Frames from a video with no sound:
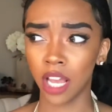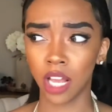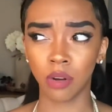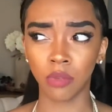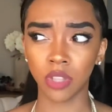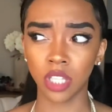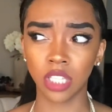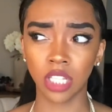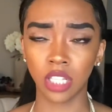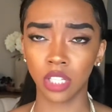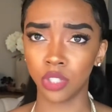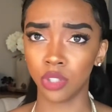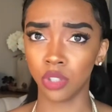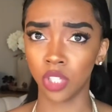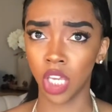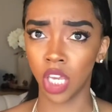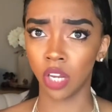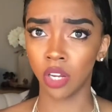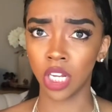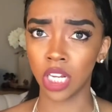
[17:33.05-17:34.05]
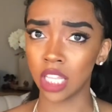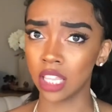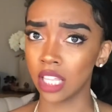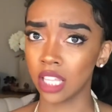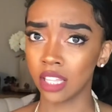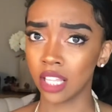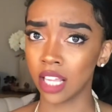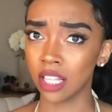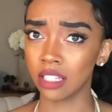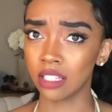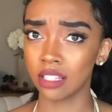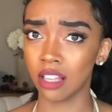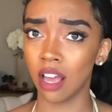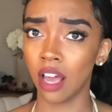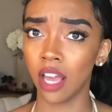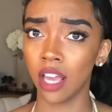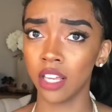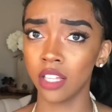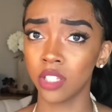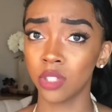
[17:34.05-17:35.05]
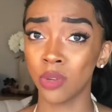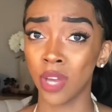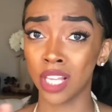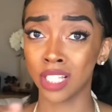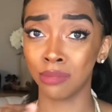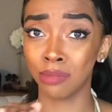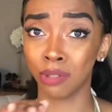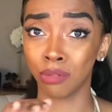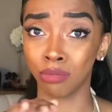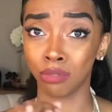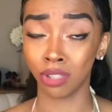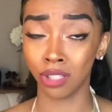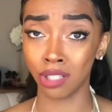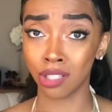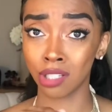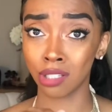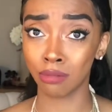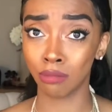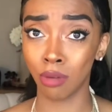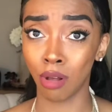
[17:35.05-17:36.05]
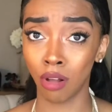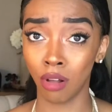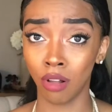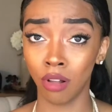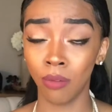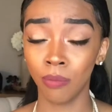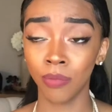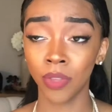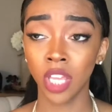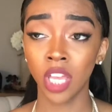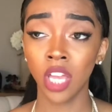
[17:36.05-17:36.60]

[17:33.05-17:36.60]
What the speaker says: I don't think they let you carry anything that size, so it has to be really small.